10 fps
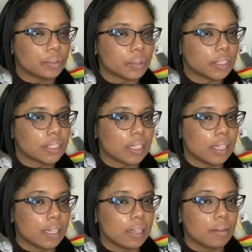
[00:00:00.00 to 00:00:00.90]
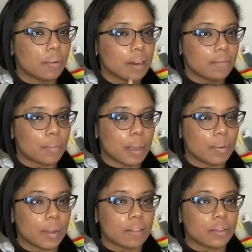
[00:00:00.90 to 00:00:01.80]
skied, maybe
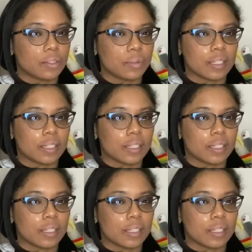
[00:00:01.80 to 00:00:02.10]
one of those two.